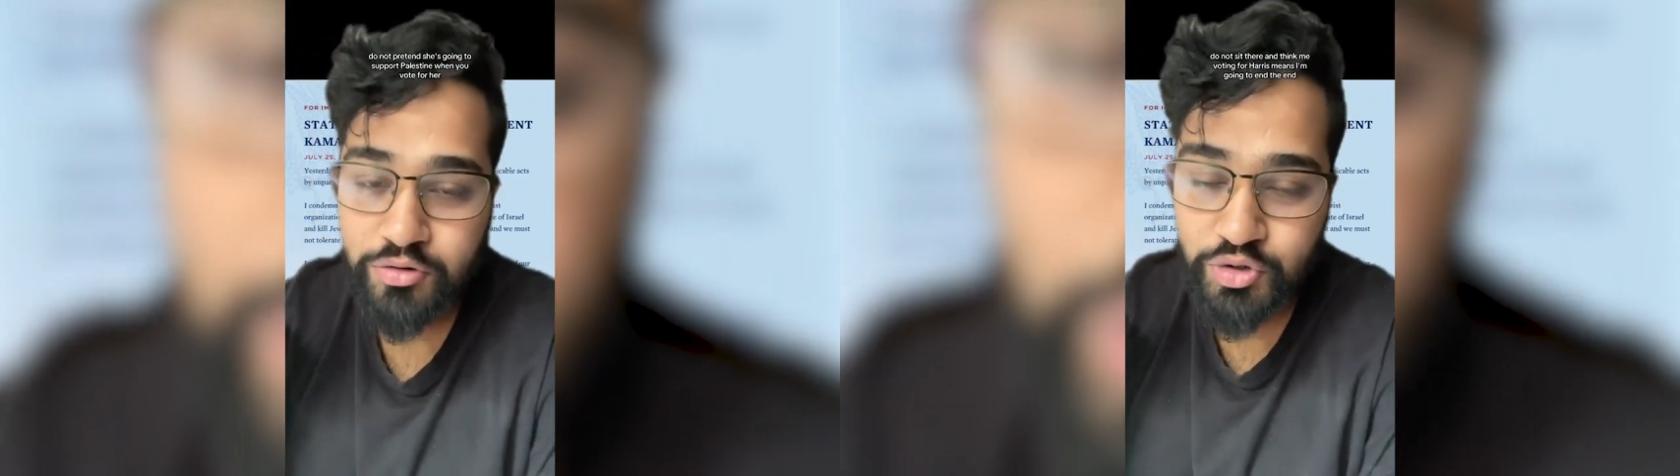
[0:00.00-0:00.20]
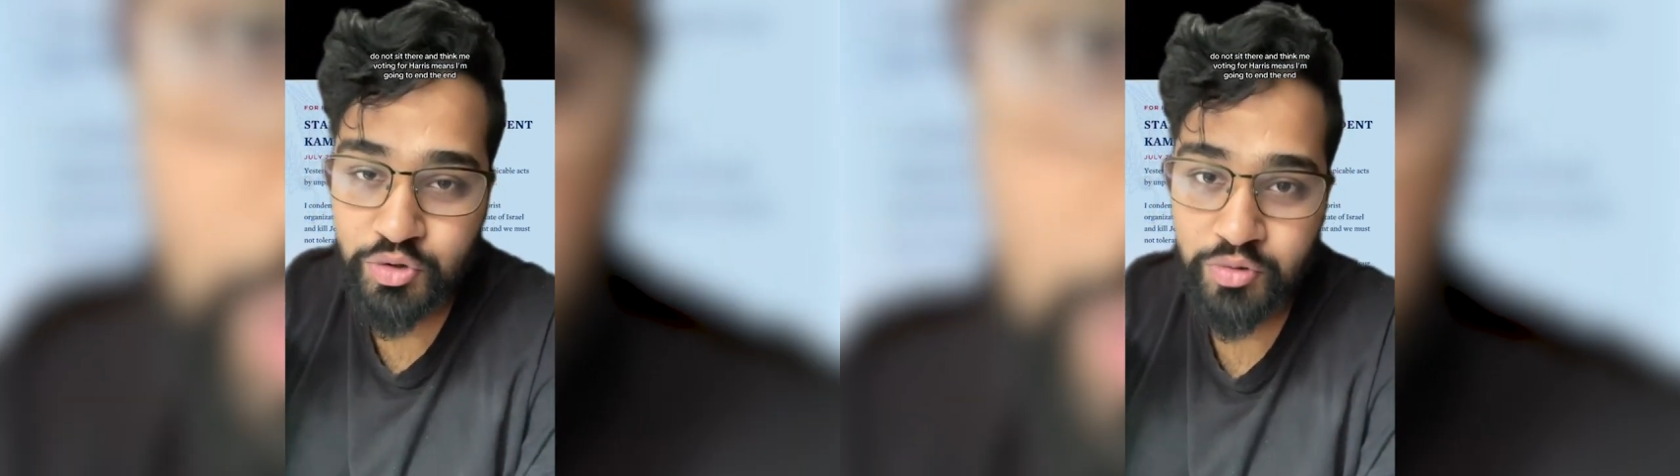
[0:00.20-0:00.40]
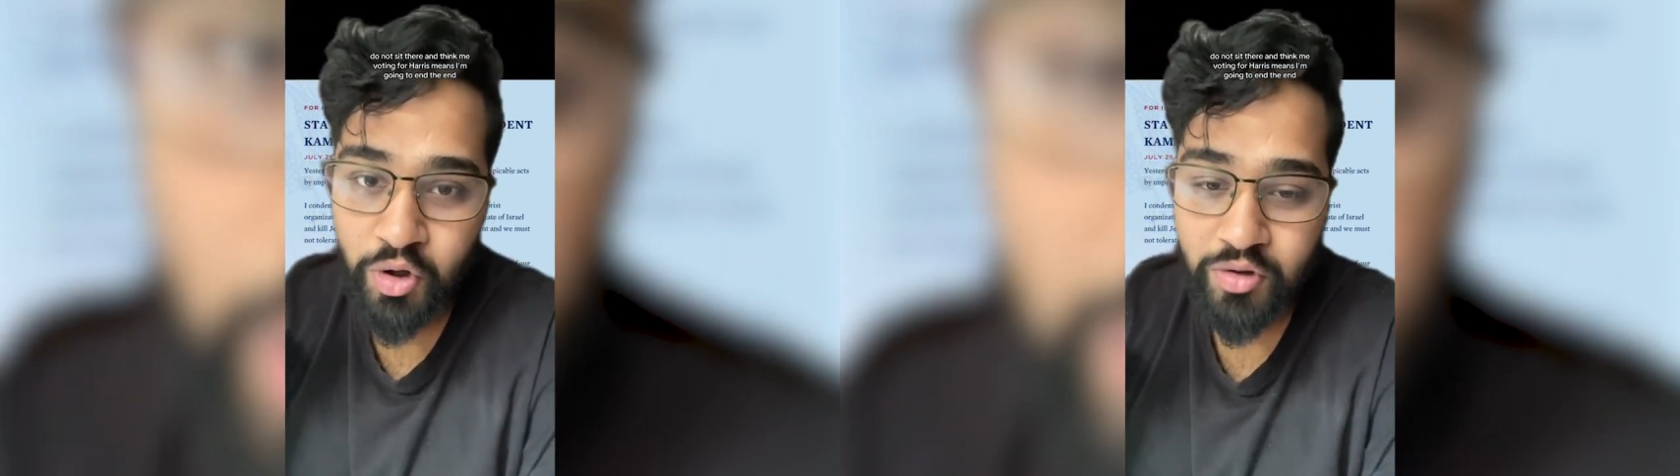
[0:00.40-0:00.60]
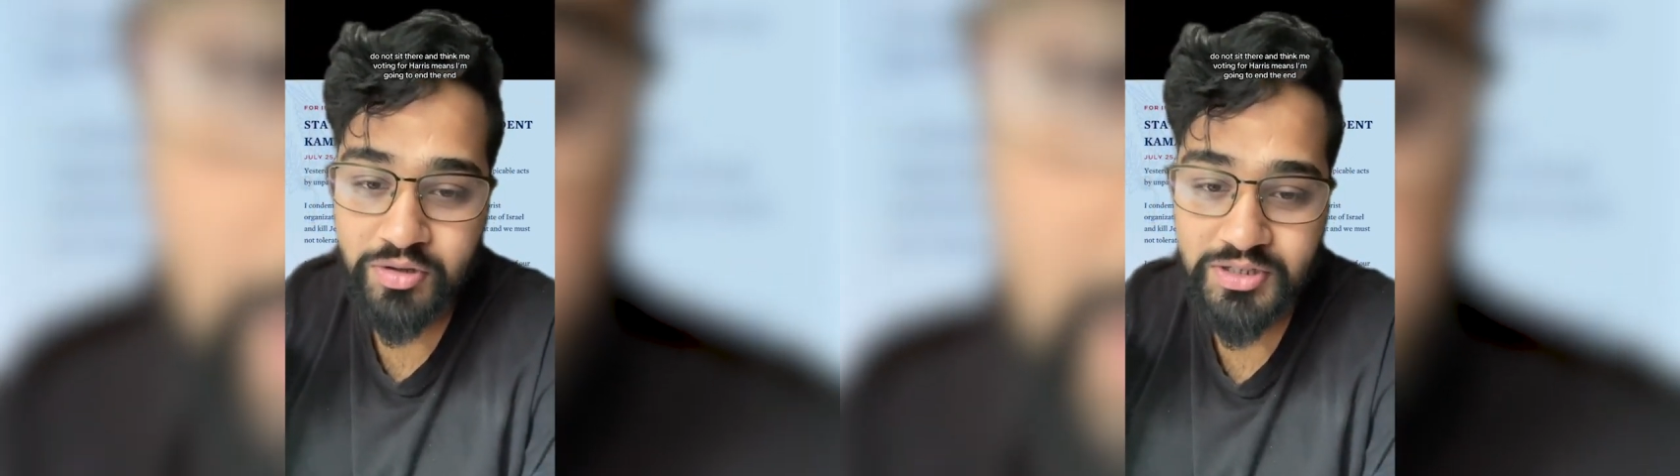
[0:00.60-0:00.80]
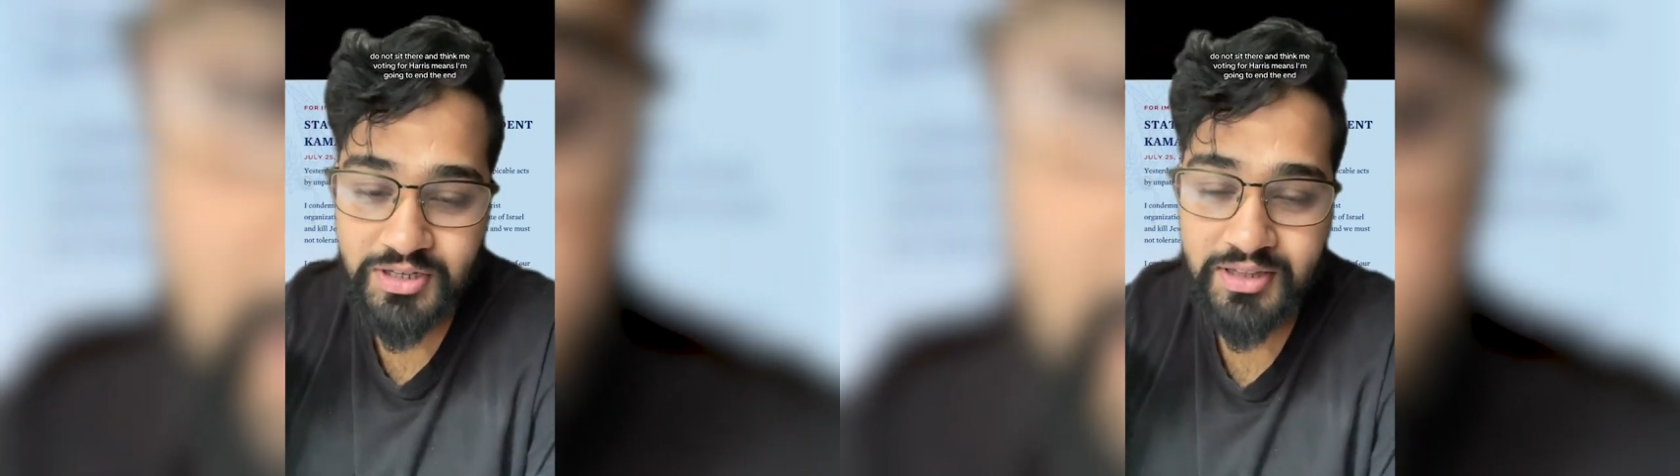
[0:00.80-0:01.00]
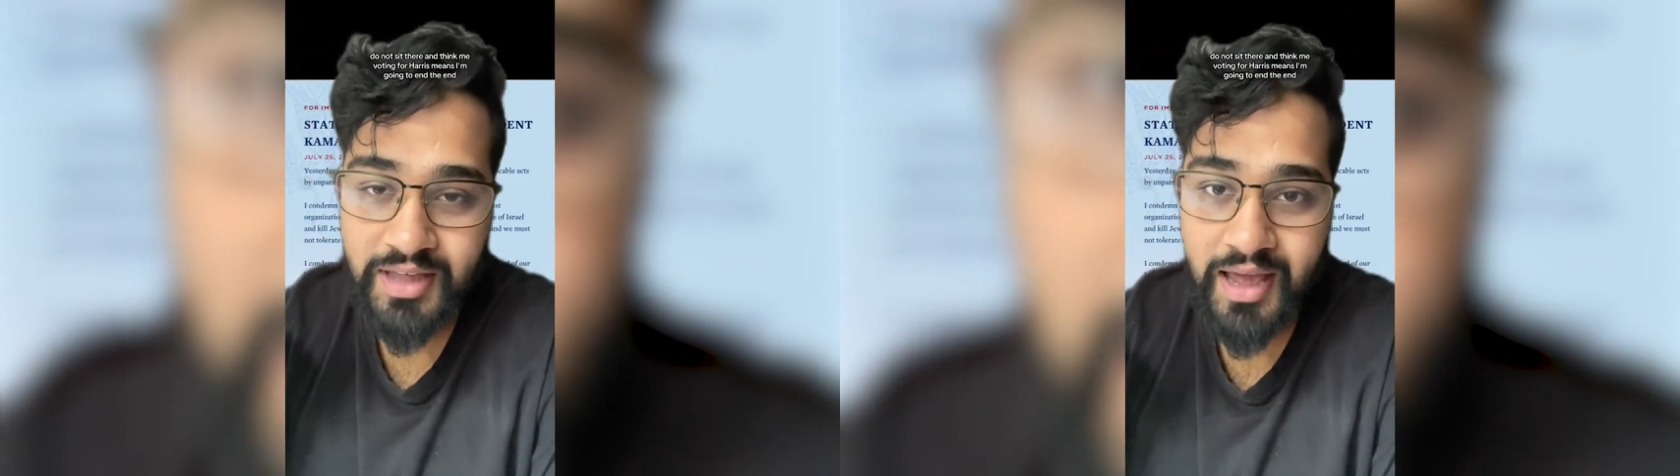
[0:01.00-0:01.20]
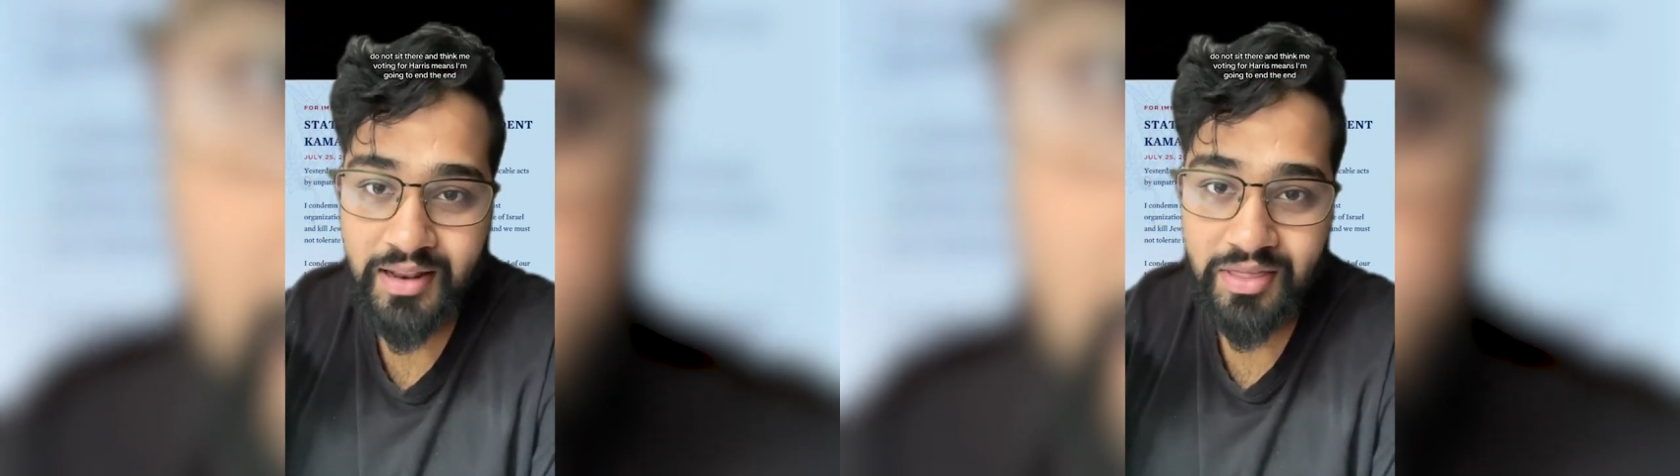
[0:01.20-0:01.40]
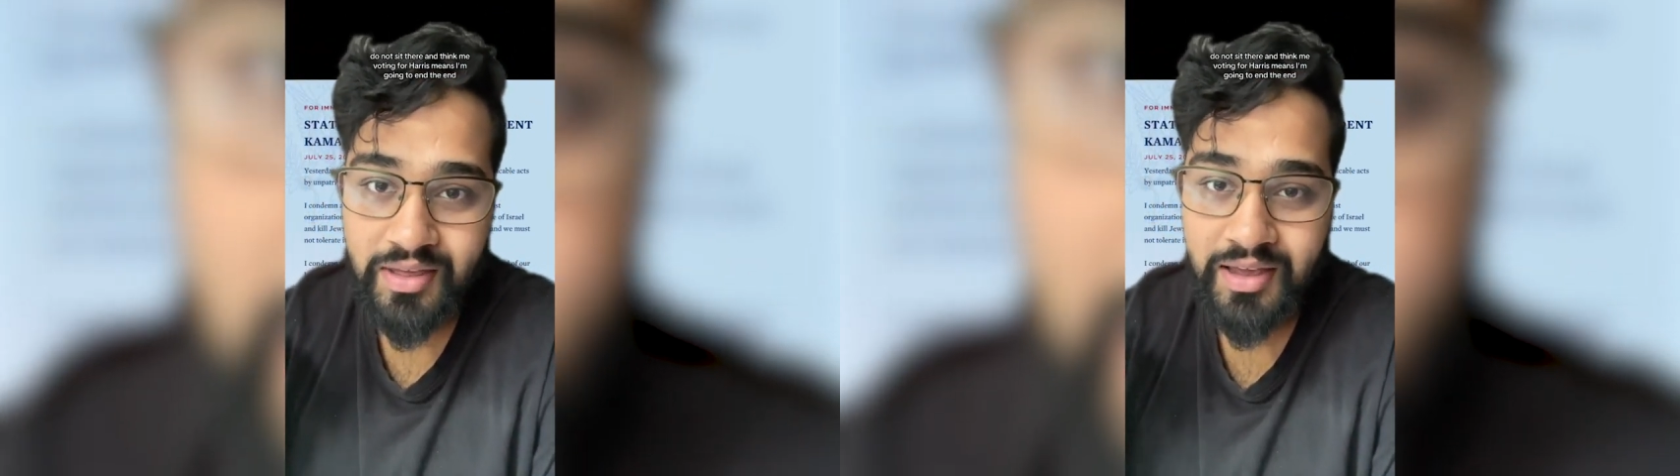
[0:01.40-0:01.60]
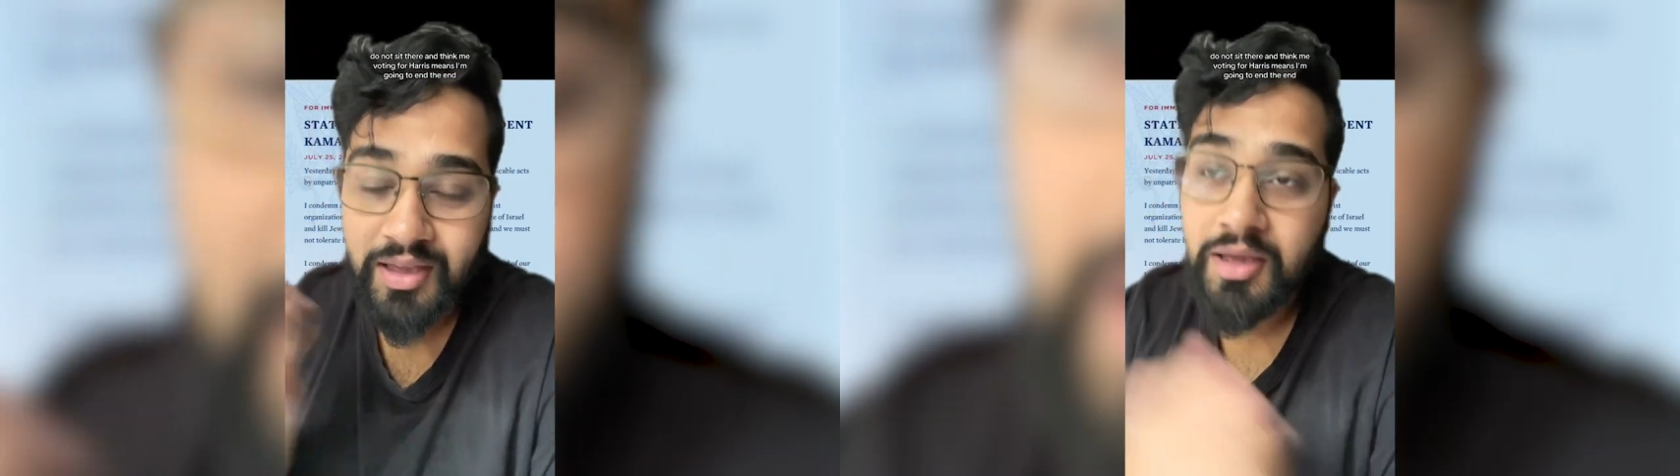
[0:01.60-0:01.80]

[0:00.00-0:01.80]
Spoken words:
do not sit there and think,